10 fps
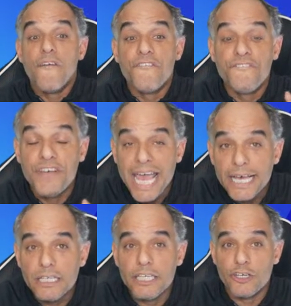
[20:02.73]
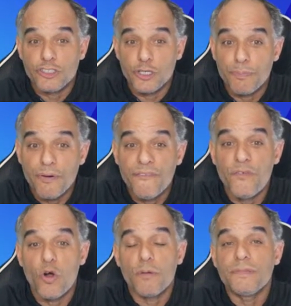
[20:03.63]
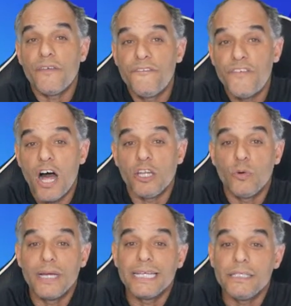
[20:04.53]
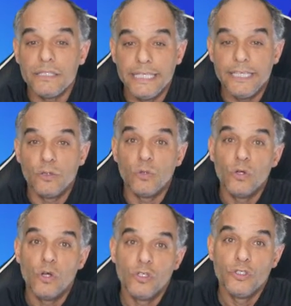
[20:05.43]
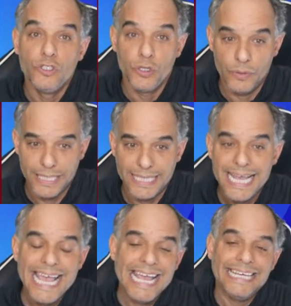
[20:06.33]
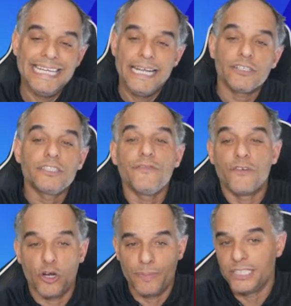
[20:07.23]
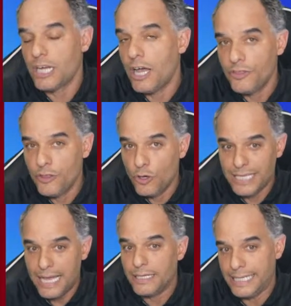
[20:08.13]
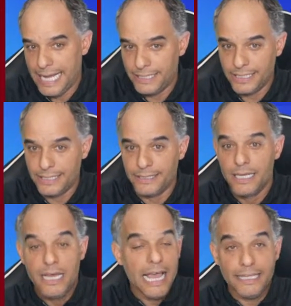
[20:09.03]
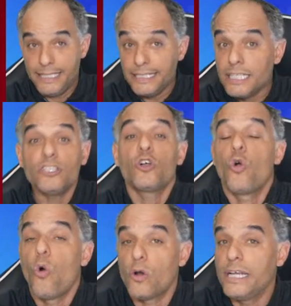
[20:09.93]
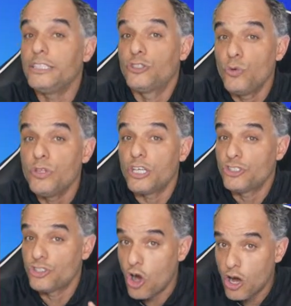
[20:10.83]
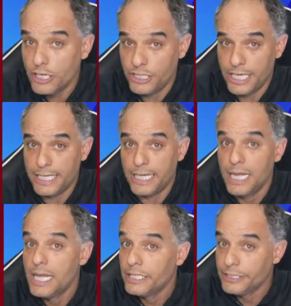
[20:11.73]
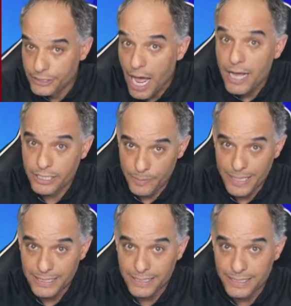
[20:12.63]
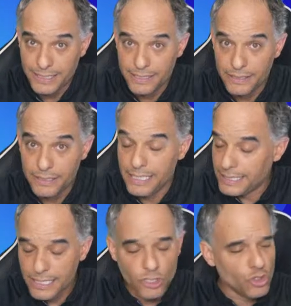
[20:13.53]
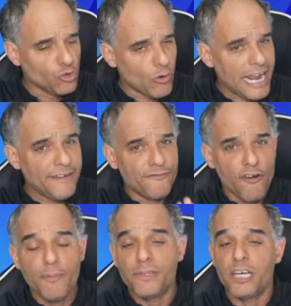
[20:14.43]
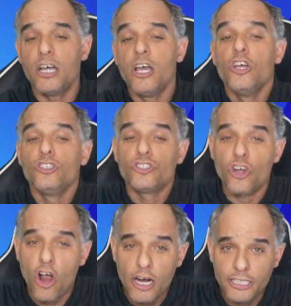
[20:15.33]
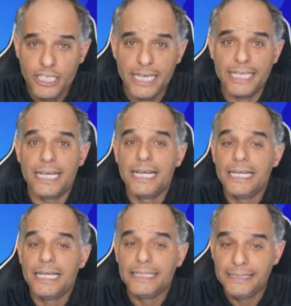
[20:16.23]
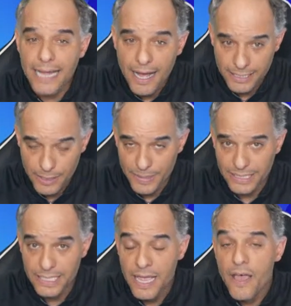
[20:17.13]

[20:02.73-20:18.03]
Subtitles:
failure to perform the following legal duty. And here's the verbiage on those allegations. And this is according to the charging documents. This is straight from the charging documents.